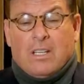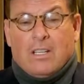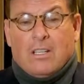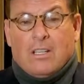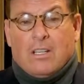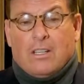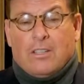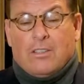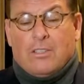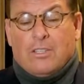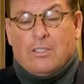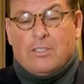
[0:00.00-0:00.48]

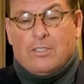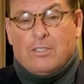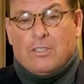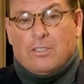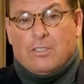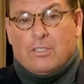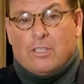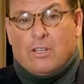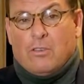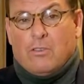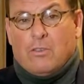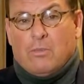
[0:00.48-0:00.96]
This
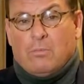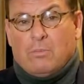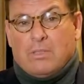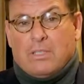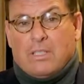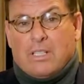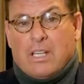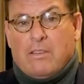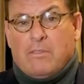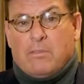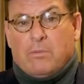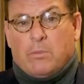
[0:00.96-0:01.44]
is so
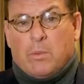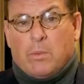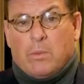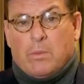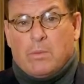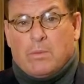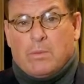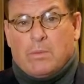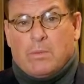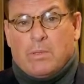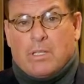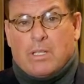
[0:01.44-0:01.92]

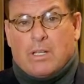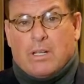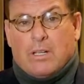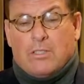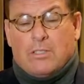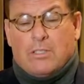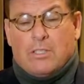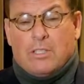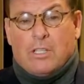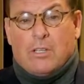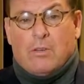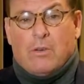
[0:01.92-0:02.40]
believable
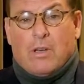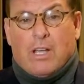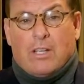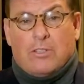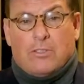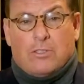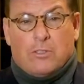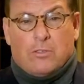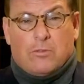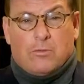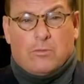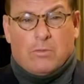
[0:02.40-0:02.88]
because the
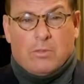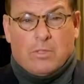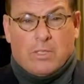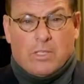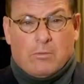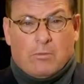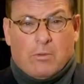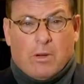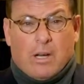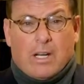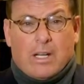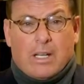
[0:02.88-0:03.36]
U.S. is
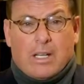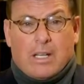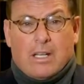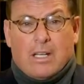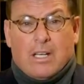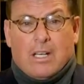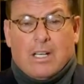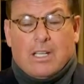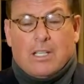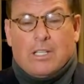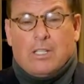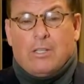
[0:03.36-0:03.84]
really ready.
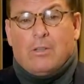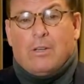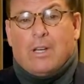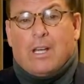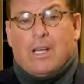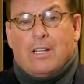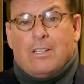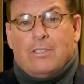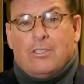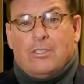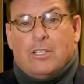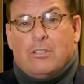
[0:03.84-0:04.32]
You
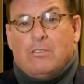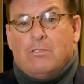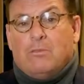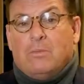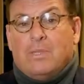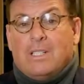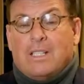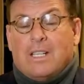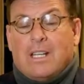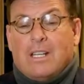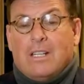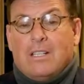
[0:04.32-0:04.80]
had General
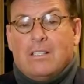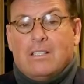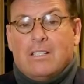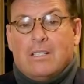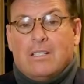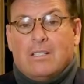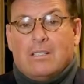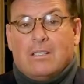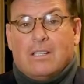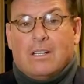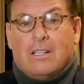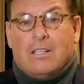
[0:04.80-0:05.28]

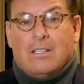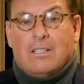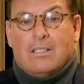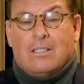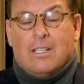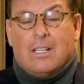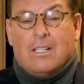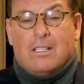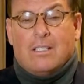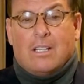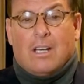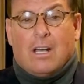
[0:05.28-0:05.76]
McKenzie,
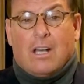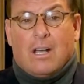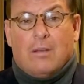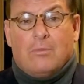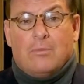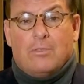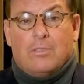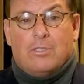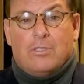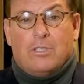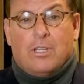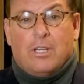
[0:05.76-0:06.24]

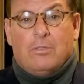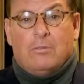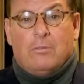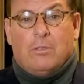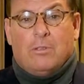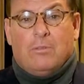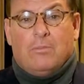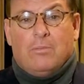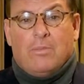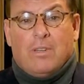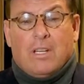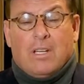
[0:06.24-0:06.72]
CENTCOM's
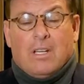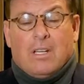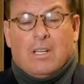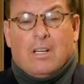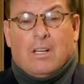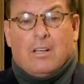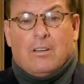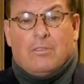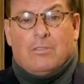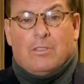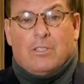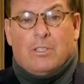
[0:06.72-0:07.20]
general
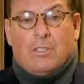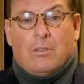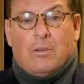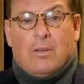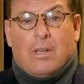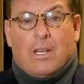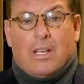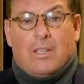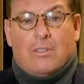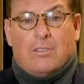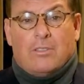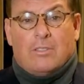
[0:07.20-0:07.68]
for the
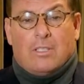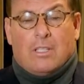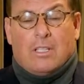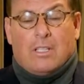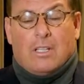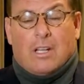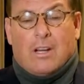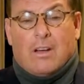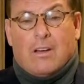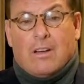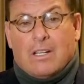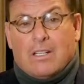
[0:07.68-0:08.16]
U.S.,
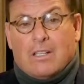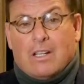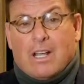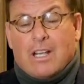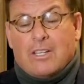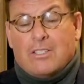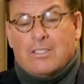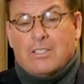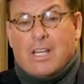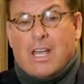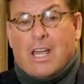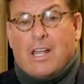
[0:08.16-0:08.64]
declaring
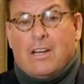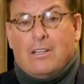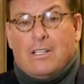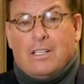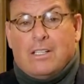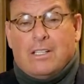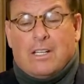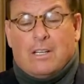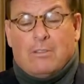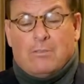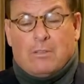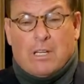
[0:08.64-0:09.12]
last
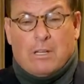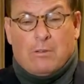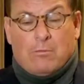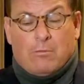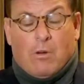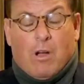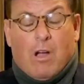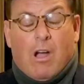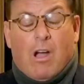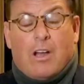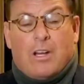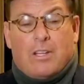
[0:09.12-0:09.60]
Saturday that
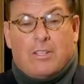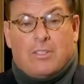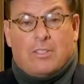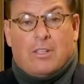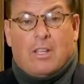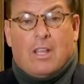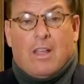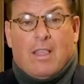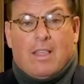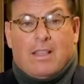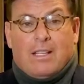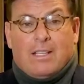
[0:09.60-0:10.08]
Iran
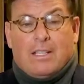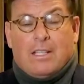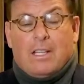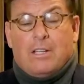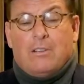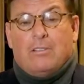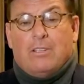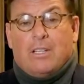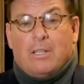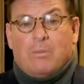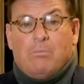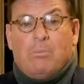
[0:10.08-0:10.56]
is
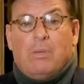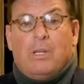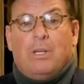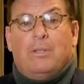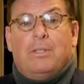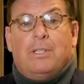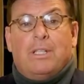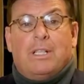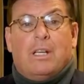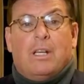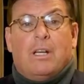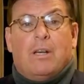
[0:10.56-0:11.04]
literally
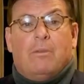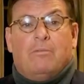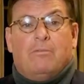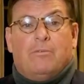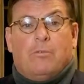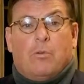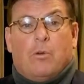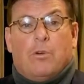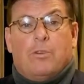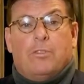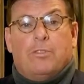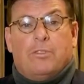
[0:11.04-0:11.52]
building up
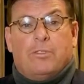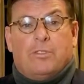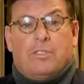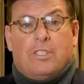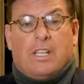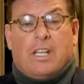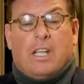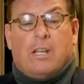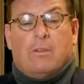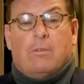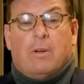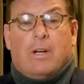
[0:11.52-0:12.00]
forces
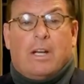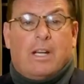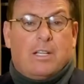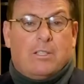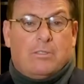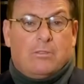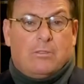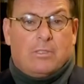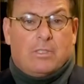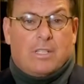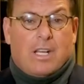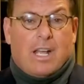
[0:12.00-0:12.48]
to get
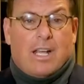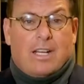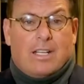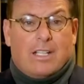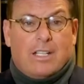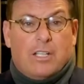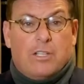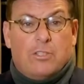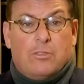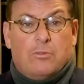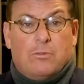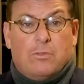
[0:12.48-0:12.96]
ready to
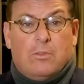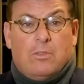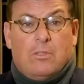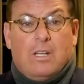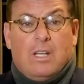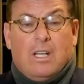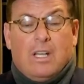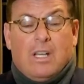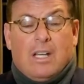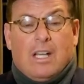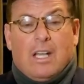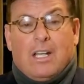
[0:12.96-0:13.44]
attack
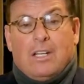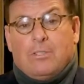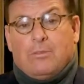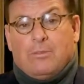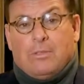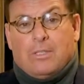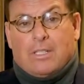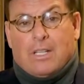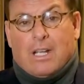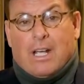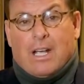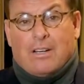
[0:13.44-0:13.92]
Israel and
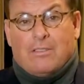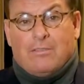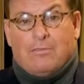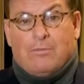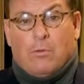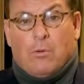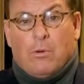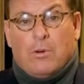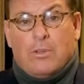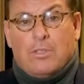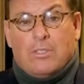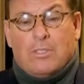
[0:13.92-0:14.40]
to attack
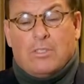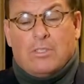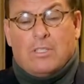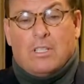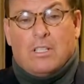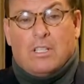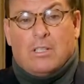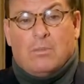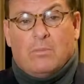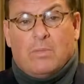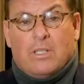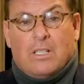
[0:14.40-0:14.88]
forces
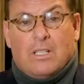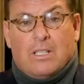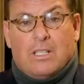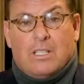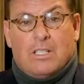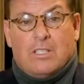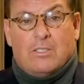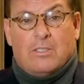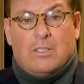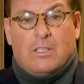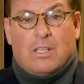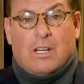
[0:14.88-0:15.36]
in the Middle
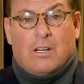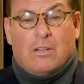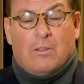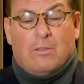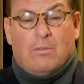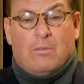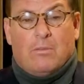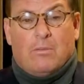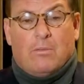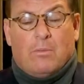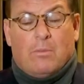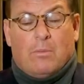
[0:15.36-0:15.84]
East that are